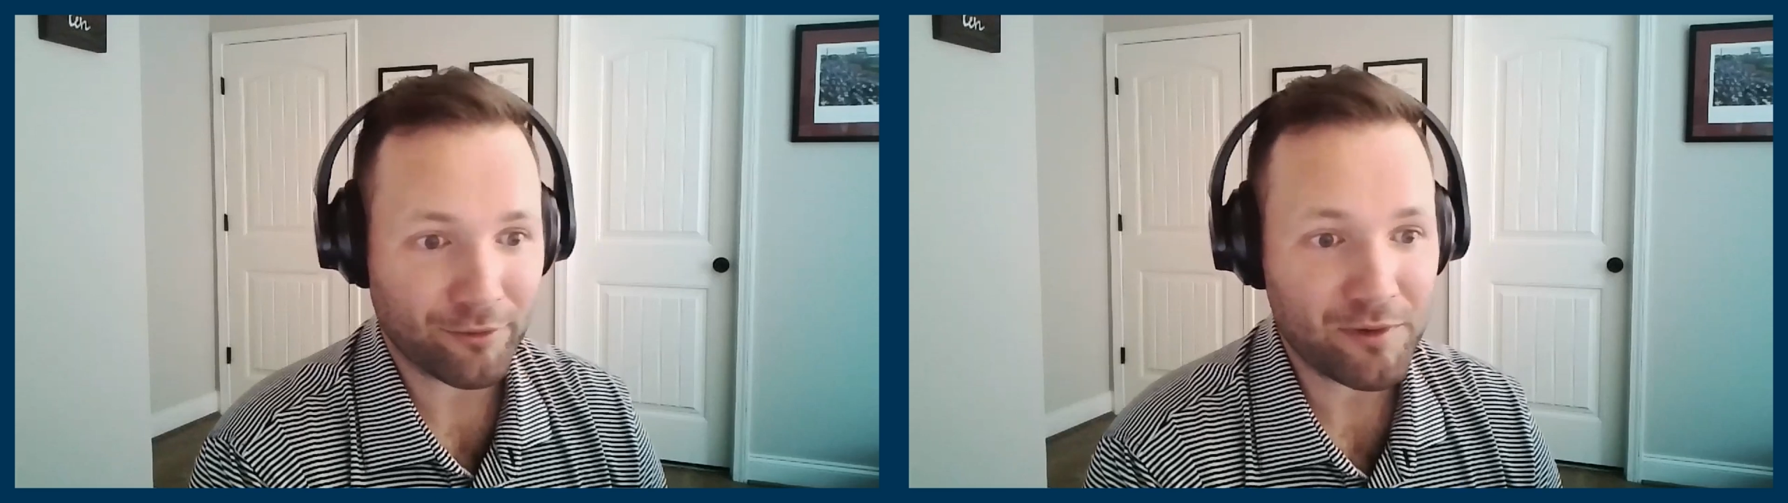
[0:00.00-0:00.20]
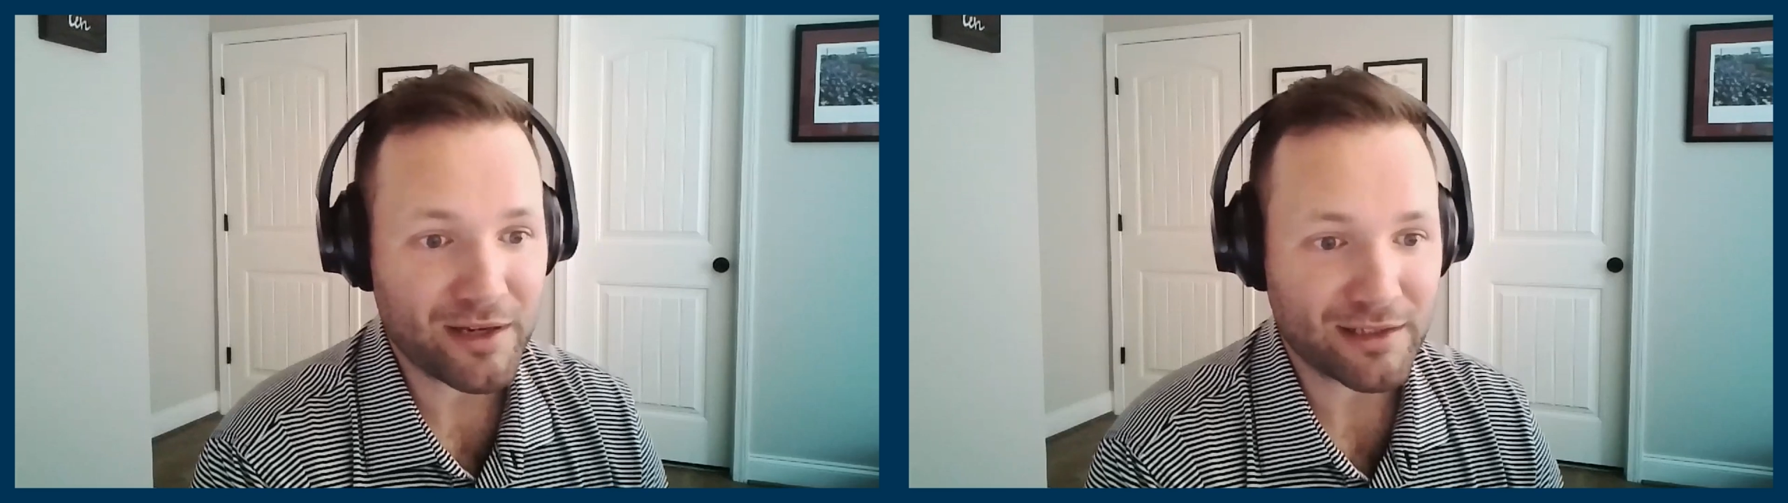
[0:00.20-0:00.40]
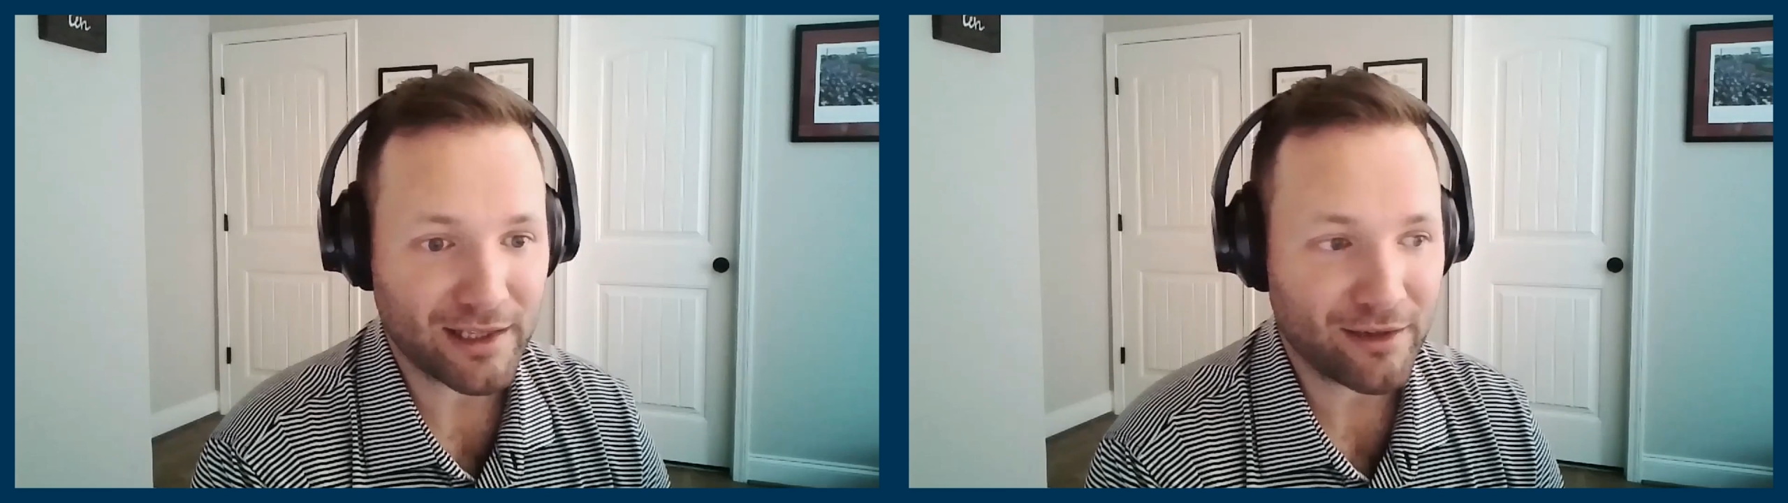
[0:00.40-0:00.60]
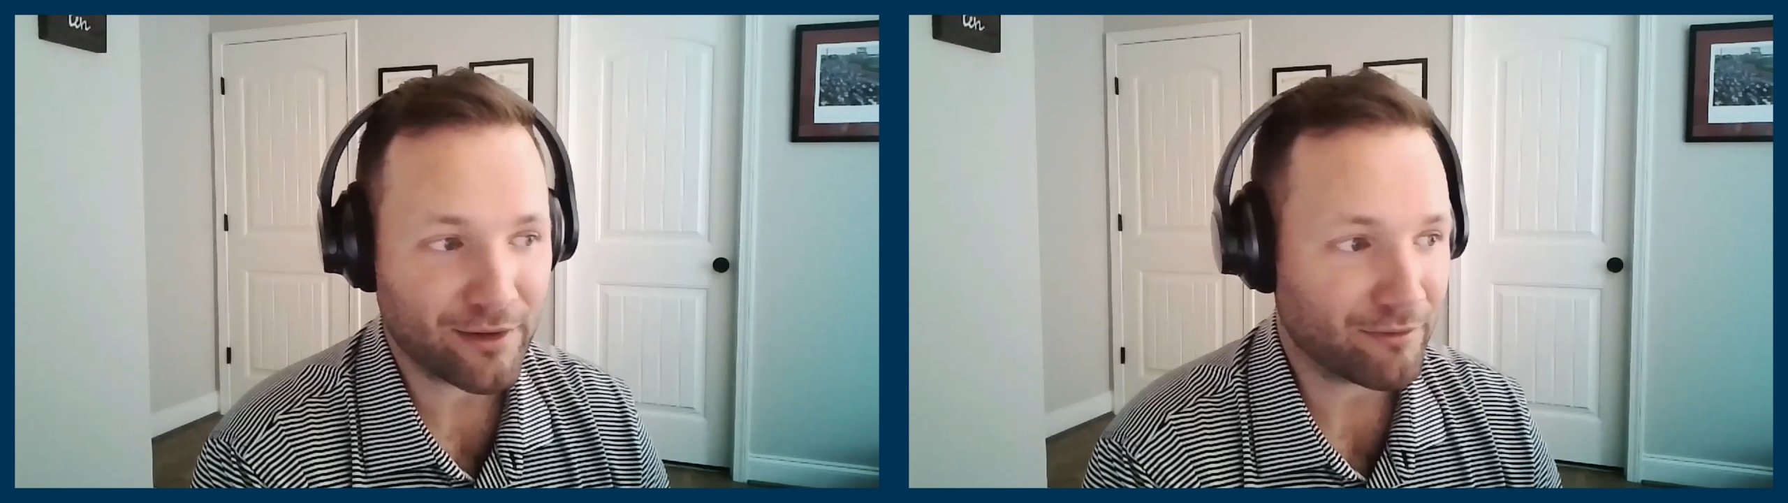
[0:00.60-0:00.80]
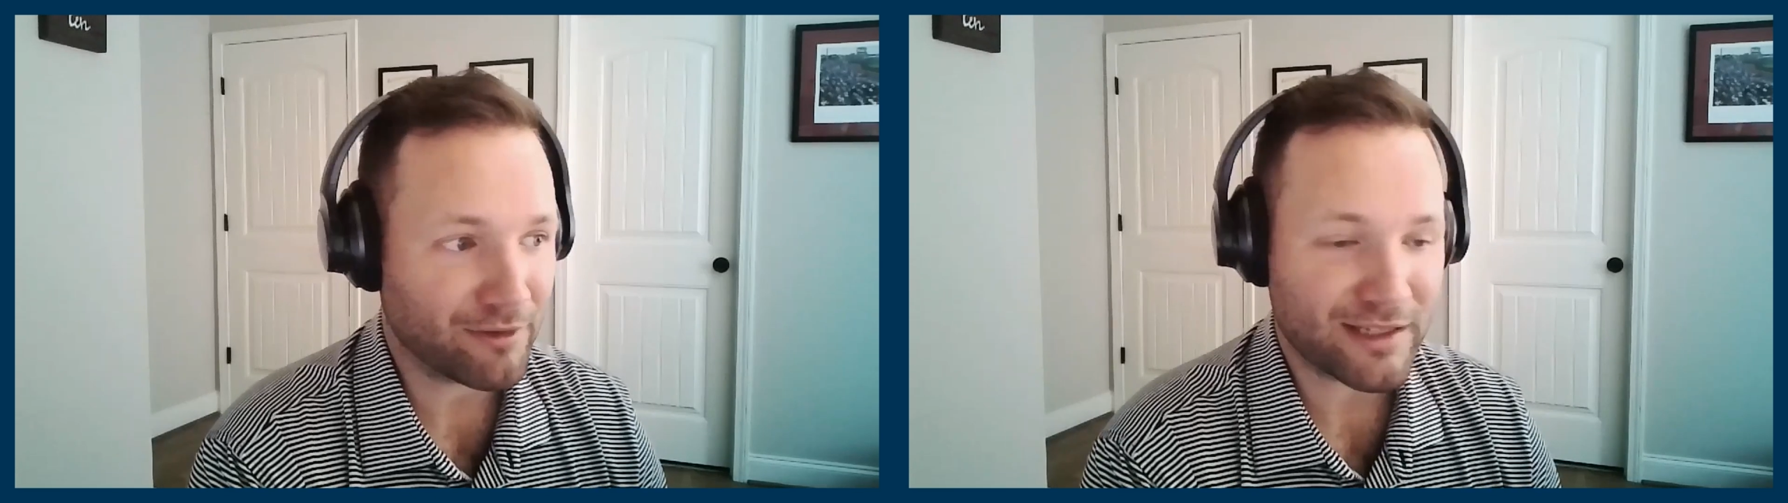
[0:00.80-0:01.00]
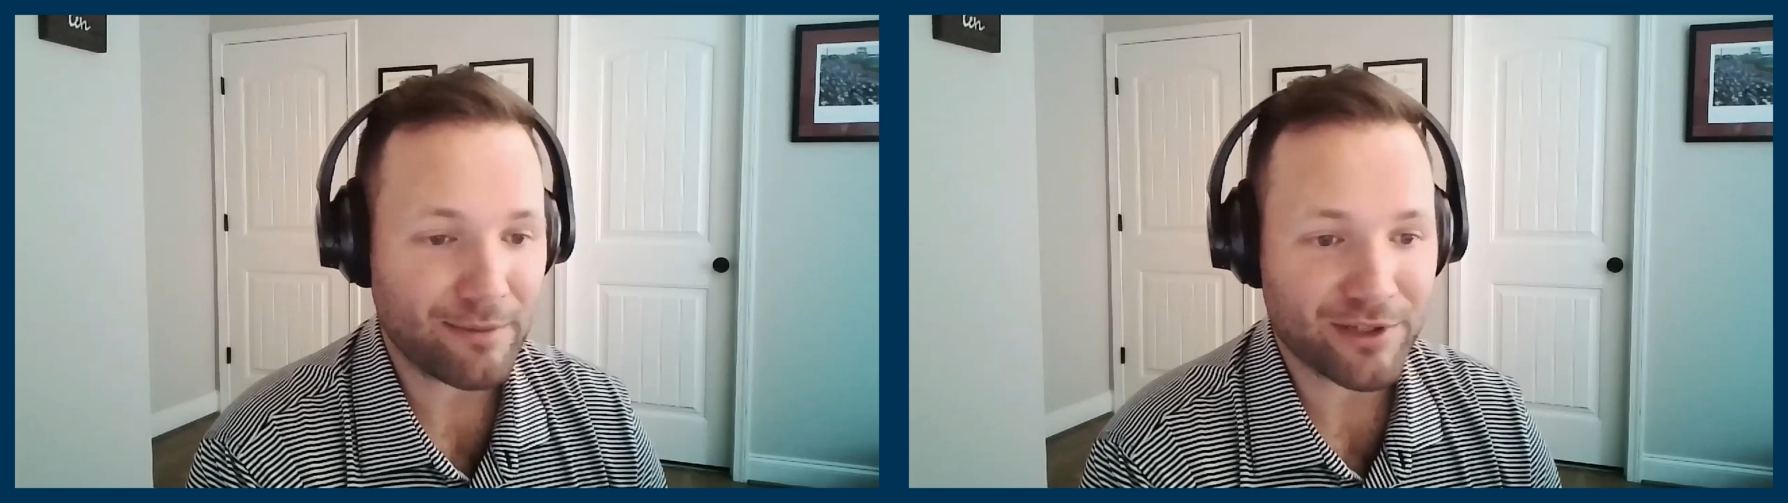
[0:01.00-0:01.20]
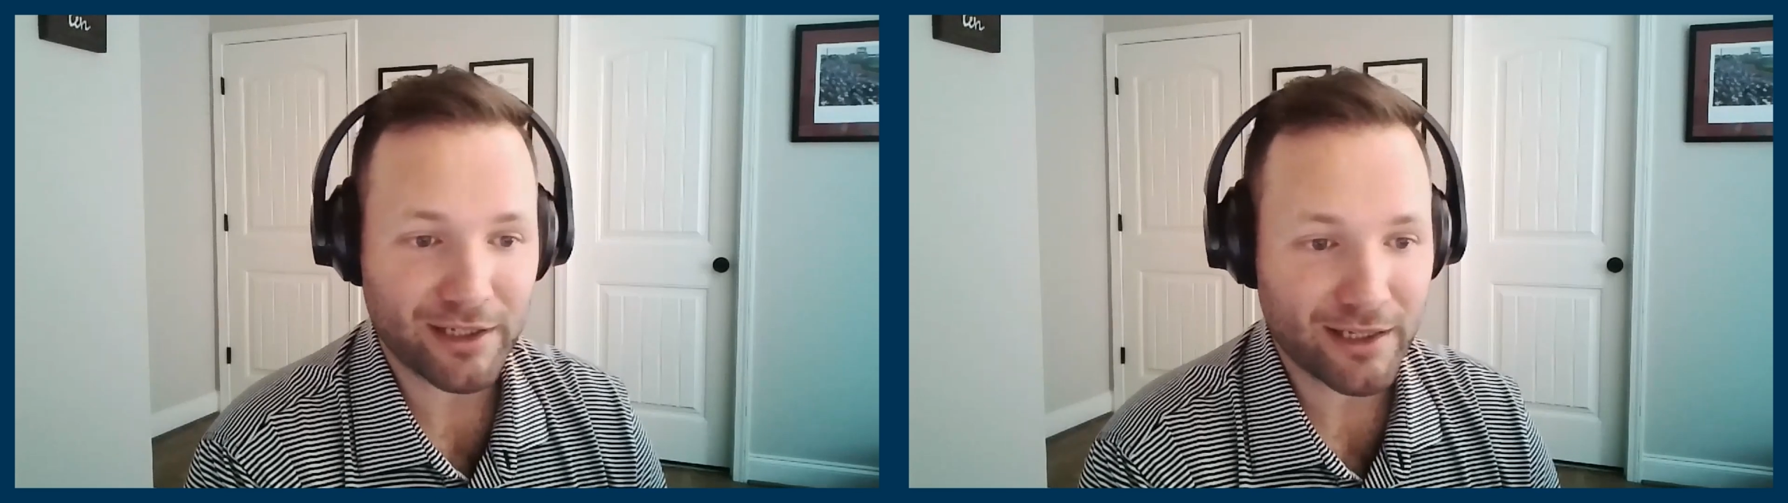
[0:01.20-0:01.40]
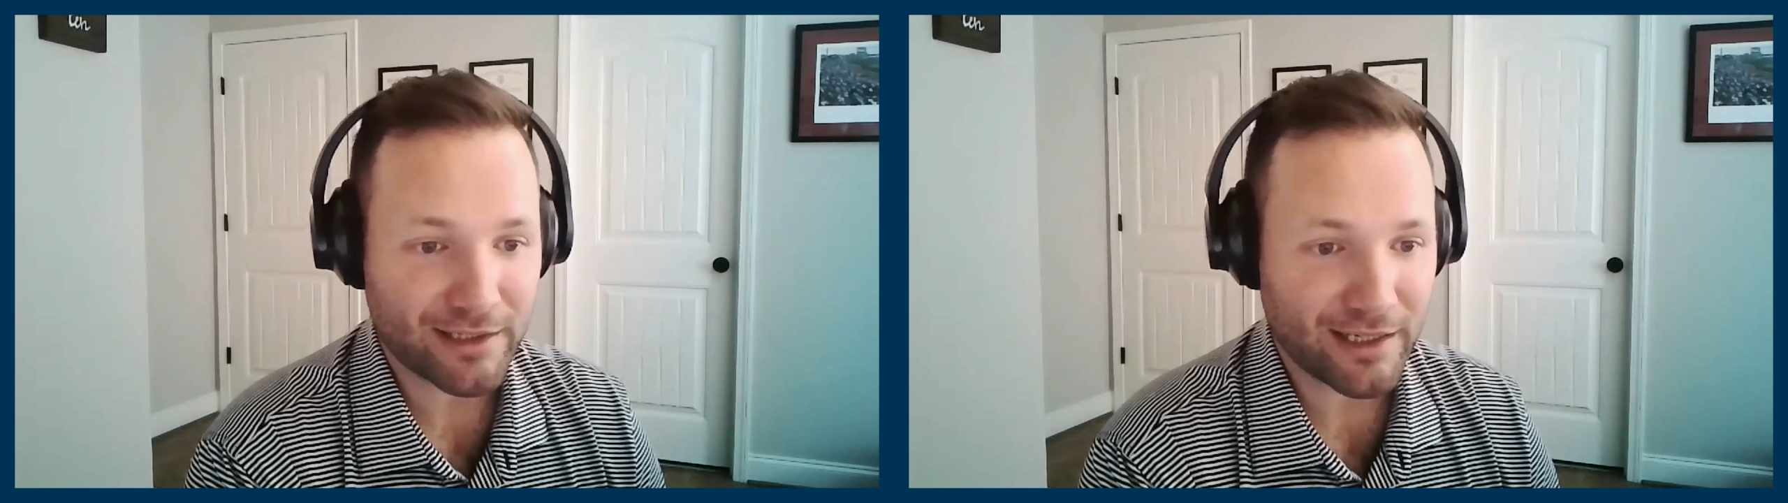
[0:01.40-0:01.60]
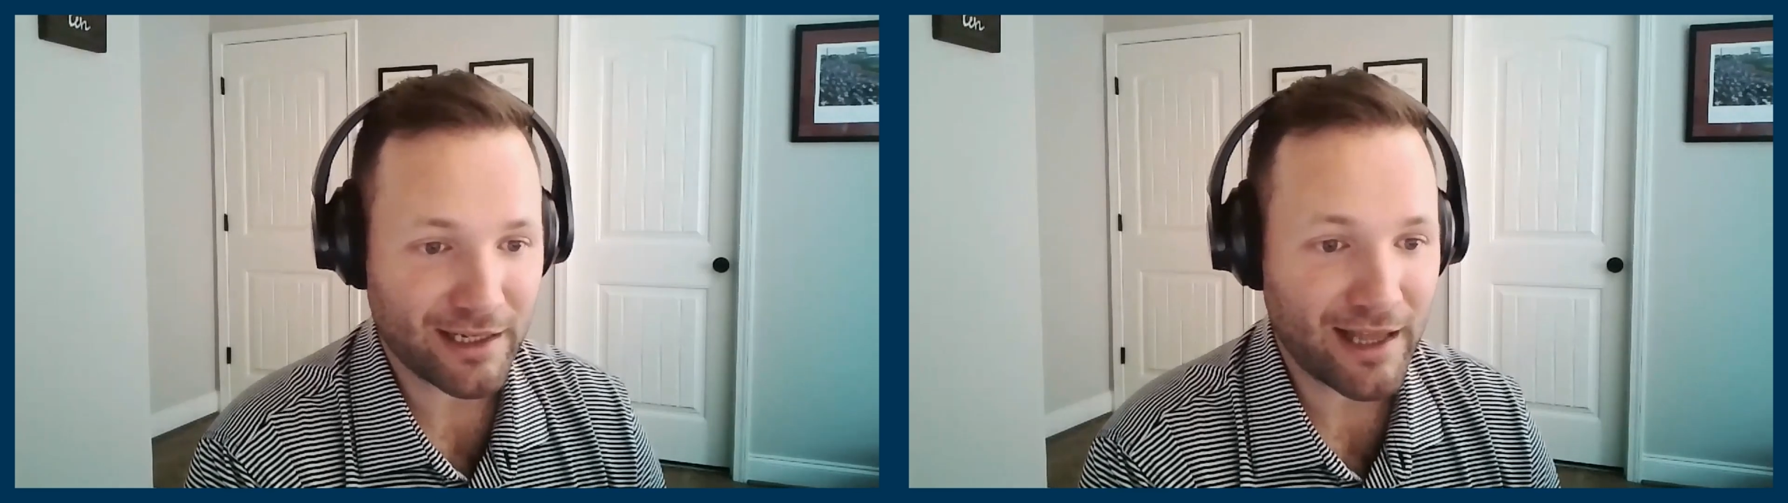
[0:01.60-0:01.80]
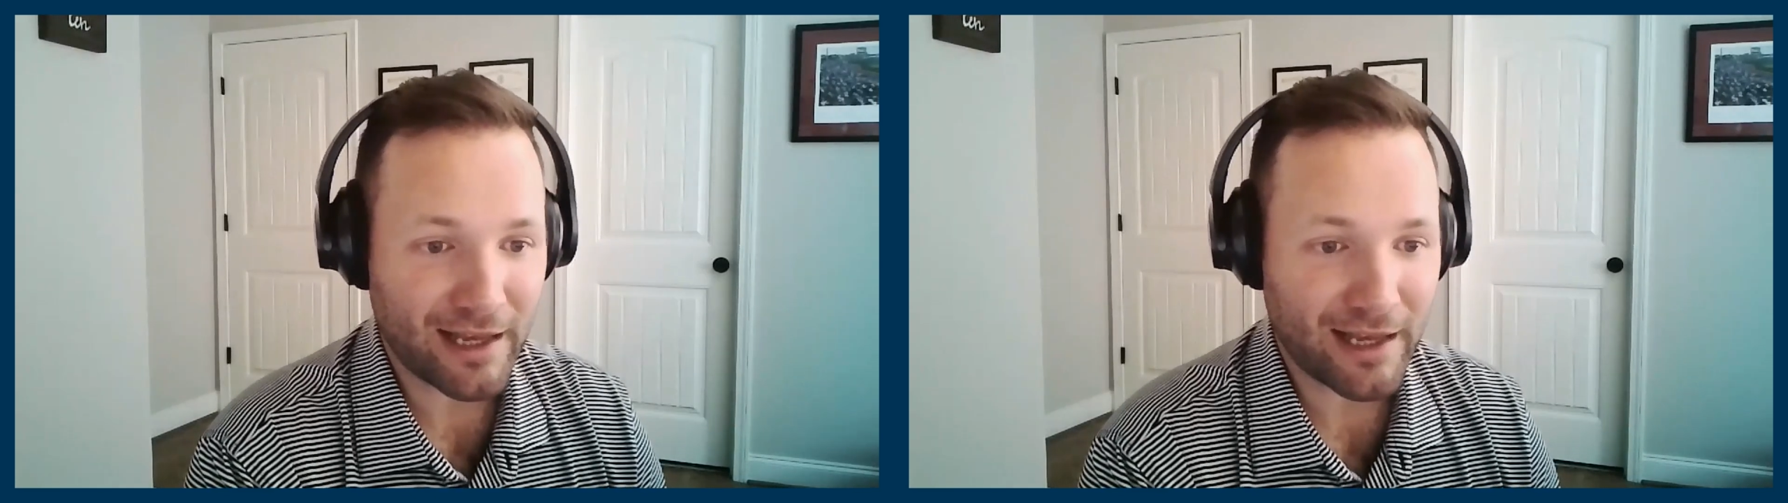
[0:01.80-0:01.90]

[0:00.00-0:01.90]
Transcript: 3 weeks later, the receptionist in